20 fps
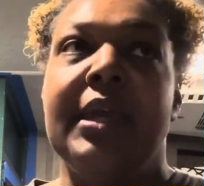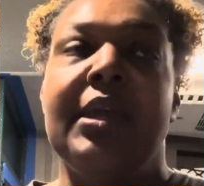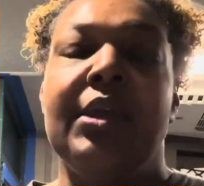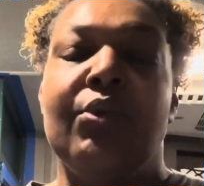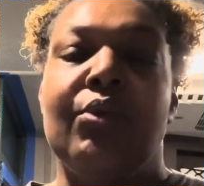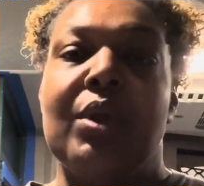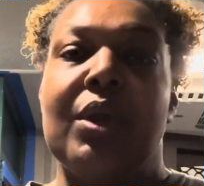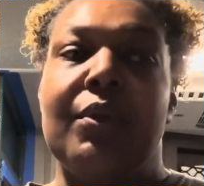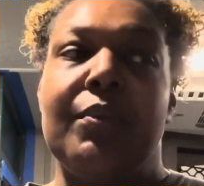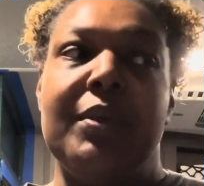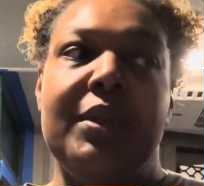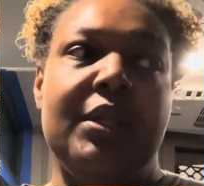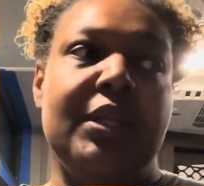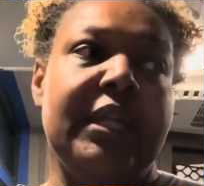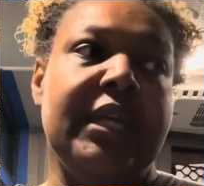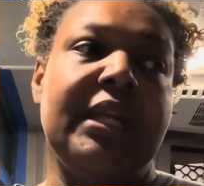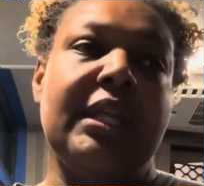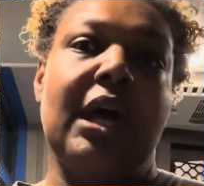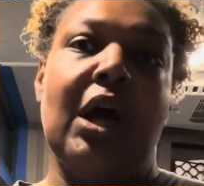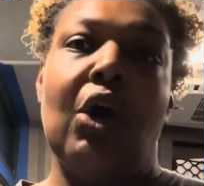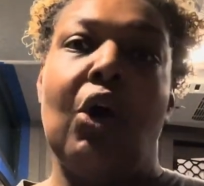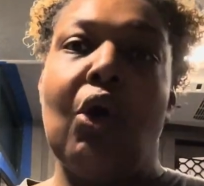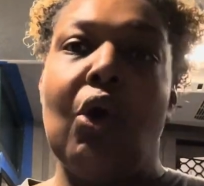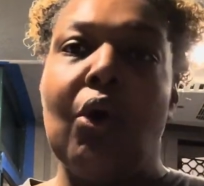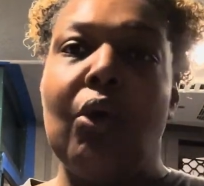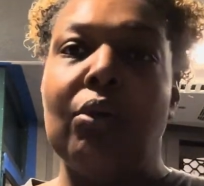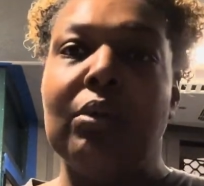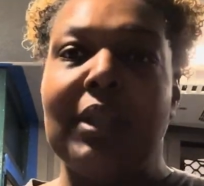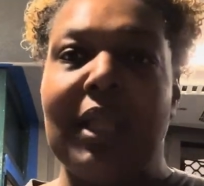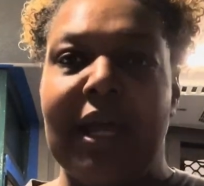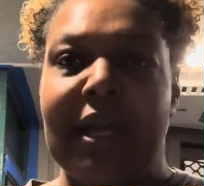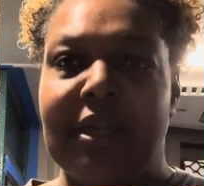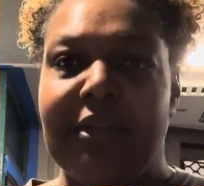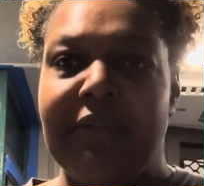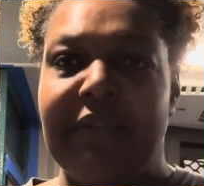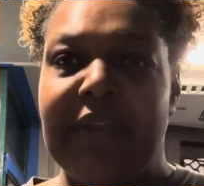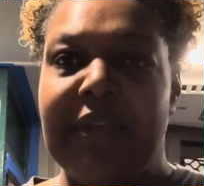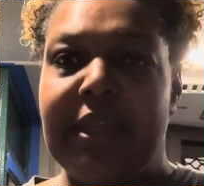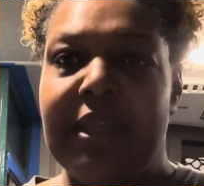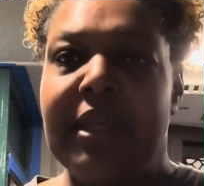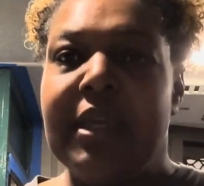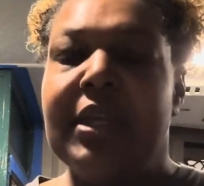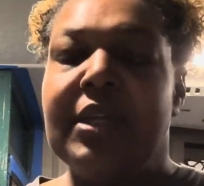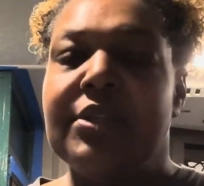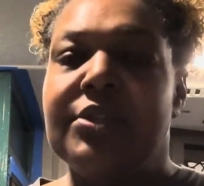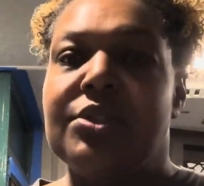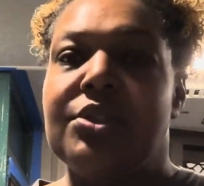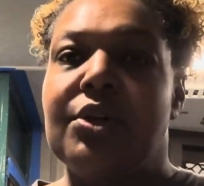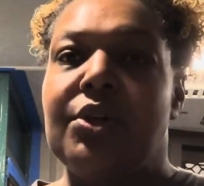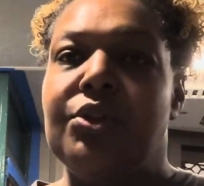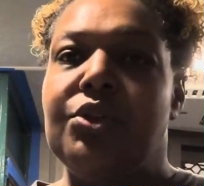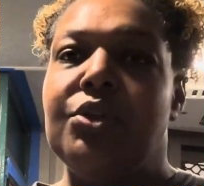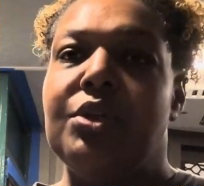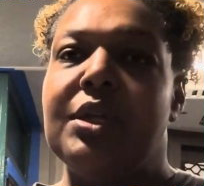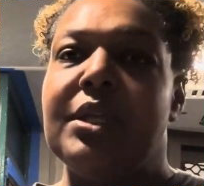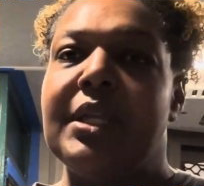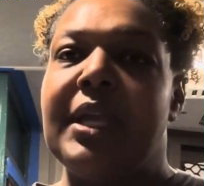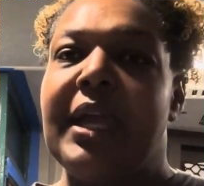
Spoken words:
where we need a whole lot of it, so you're gonna